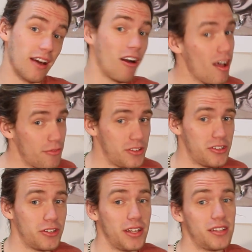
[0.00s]
it off the
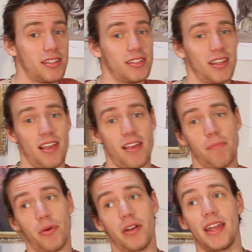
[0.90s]
streets,
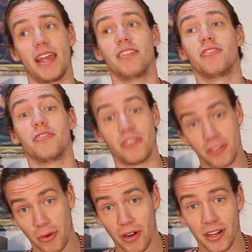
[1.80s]
put it into
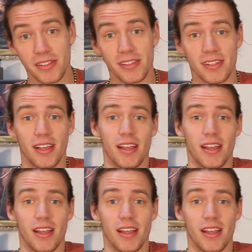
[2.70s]
stores.